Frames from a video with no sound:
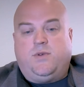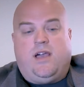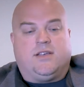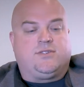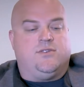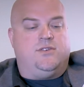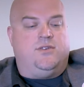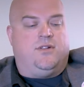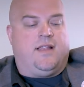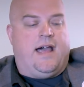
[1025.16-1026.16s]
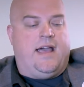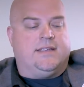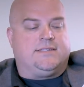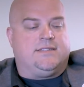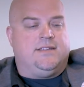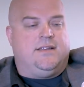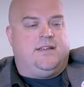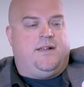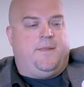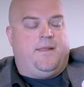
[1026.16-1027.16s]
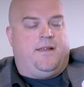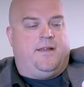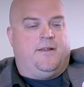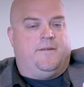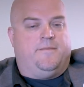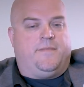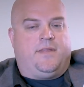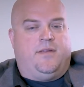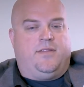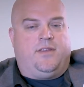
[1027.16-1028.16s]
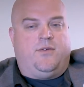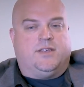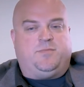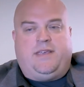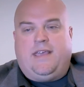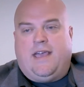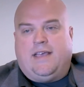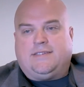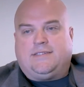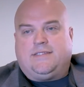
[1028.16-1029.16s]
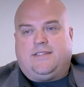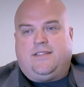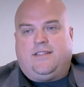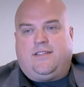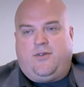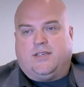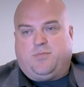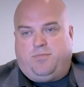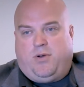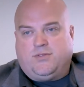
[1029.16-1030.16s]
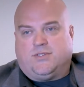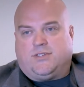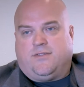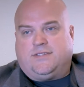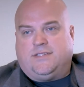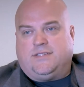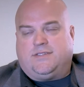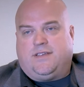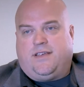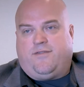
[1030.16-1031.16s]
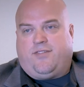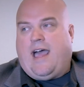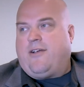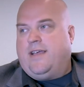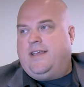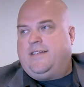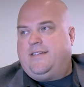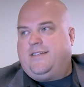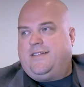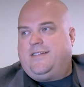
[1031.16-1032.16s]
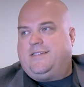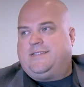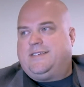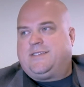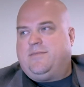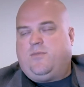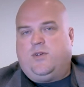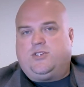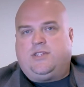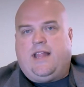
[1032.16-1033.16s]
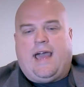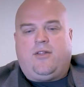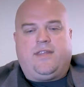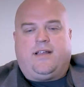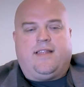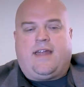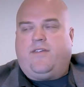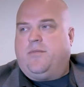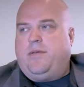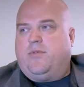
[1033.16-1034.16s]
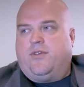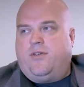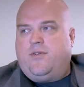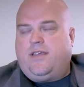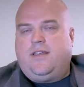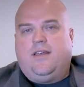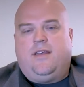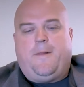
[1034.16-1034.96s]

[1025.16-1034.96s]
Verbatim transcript: We also utilized um, the, the USPS, the US Postal Service's flat rate mm-hmm. system, which I don't think a lot of other people are doing.